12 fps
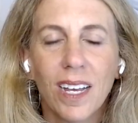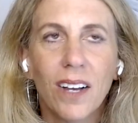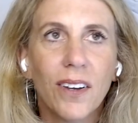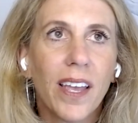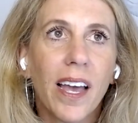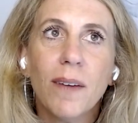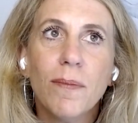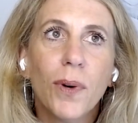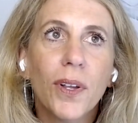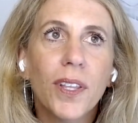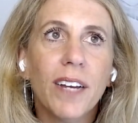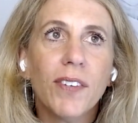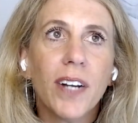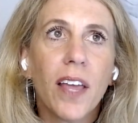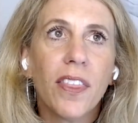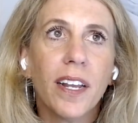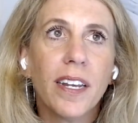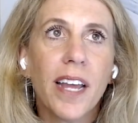Oh yeah, more than ever, I
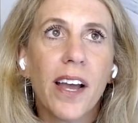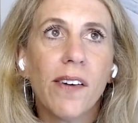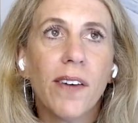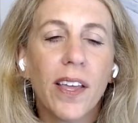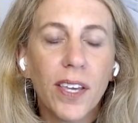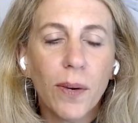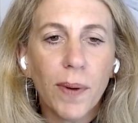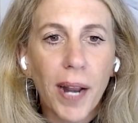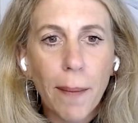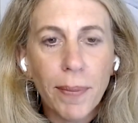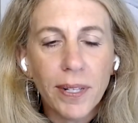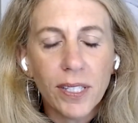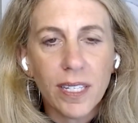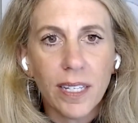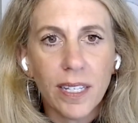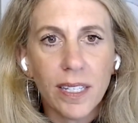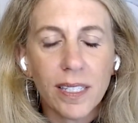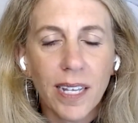think now. I think what happens in
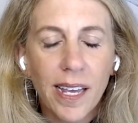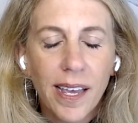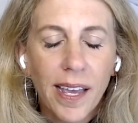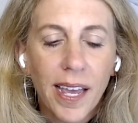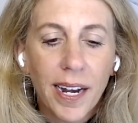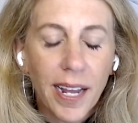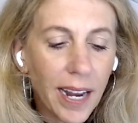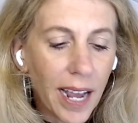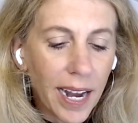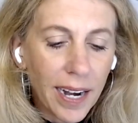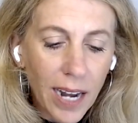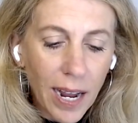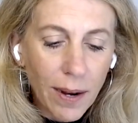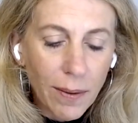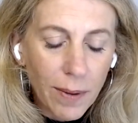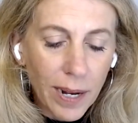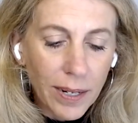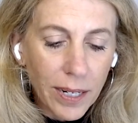this, and
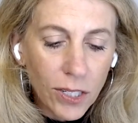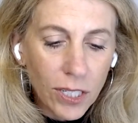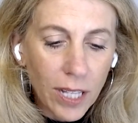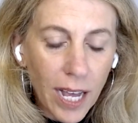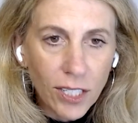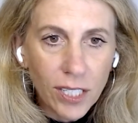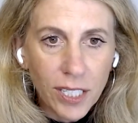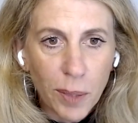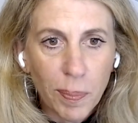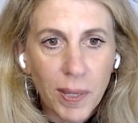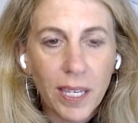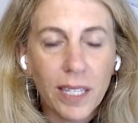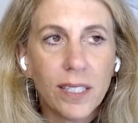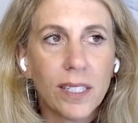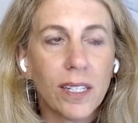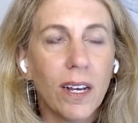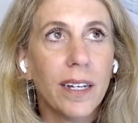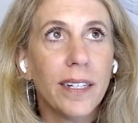in July I just did a
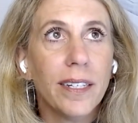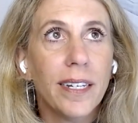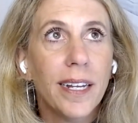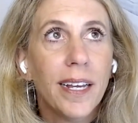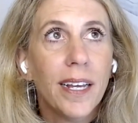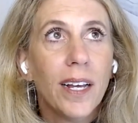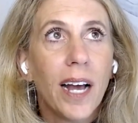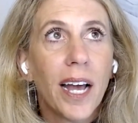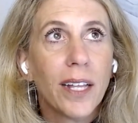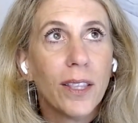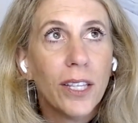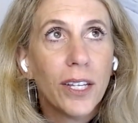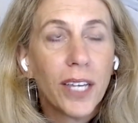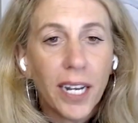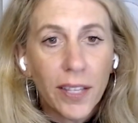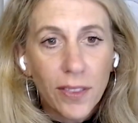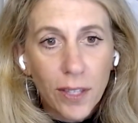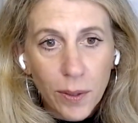piece on
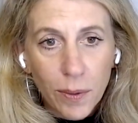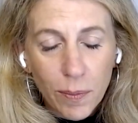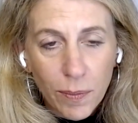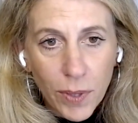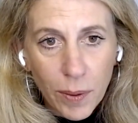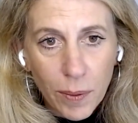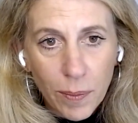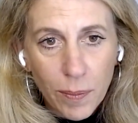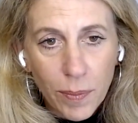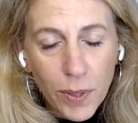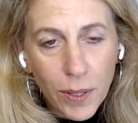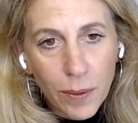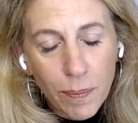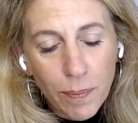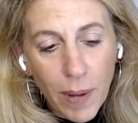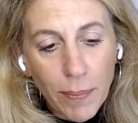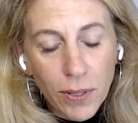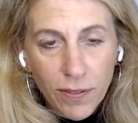looking at the
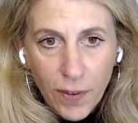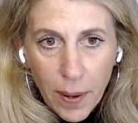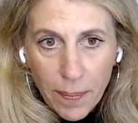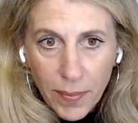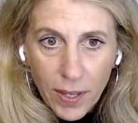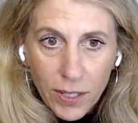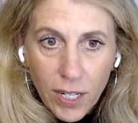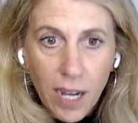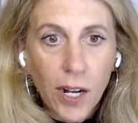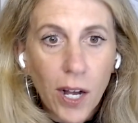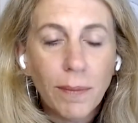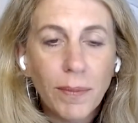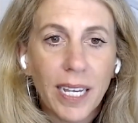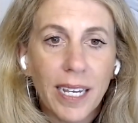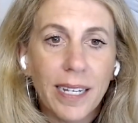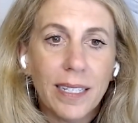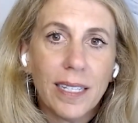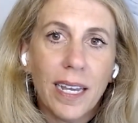bubble from the dot-com
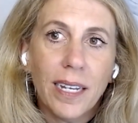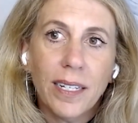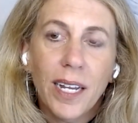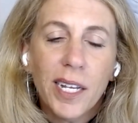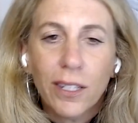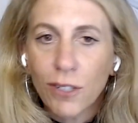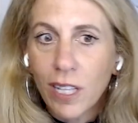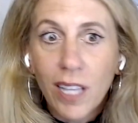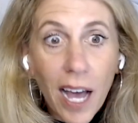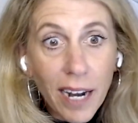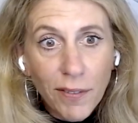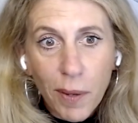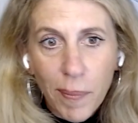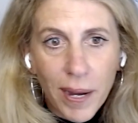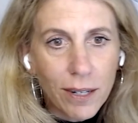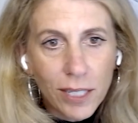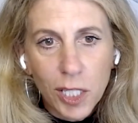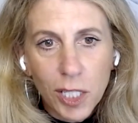days, and there's a lot of
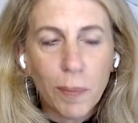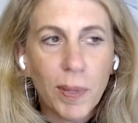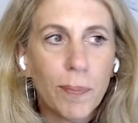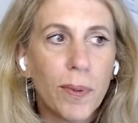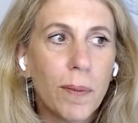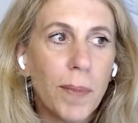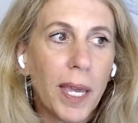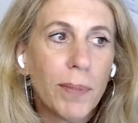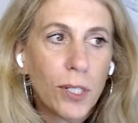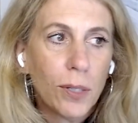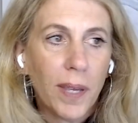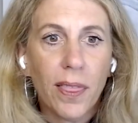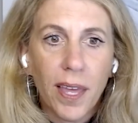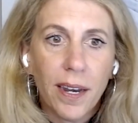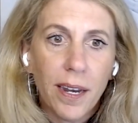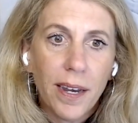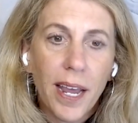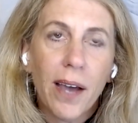comparisons that people make between
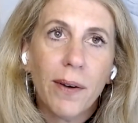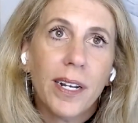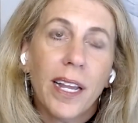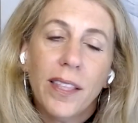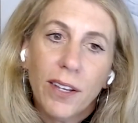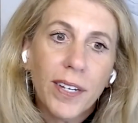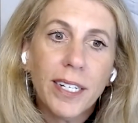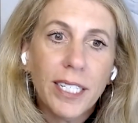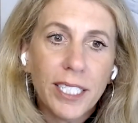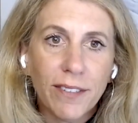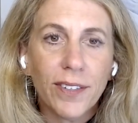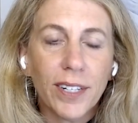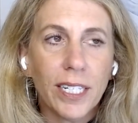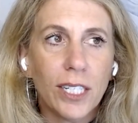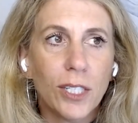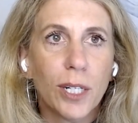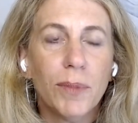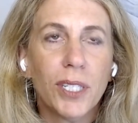then and now, and they're very different
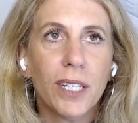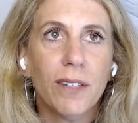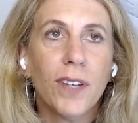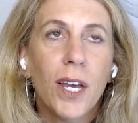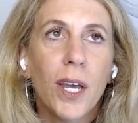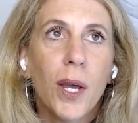in terms of